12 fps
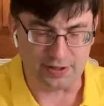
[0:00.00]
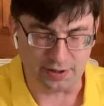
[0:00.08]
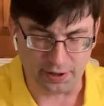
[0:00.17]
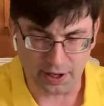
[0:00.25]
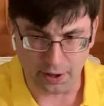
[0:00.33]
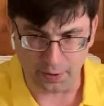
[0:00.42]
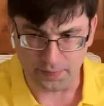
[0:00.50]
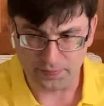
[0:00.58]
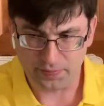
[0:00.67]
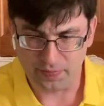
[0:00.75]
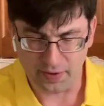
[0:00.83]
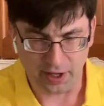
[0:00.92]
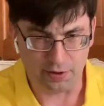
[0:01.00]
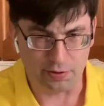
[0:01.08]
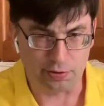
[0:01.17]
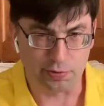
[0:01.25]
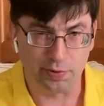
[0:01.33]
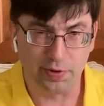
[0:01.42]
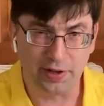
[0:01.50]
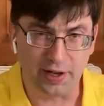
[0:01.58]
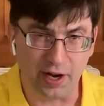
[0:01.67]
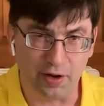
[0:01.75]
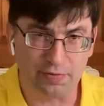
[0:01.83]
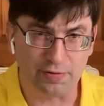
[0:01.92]
Toledo, it was really
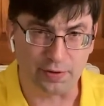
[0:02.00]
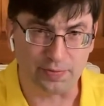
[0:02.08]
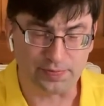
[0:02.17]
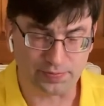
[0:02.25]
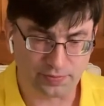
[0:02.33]
helpful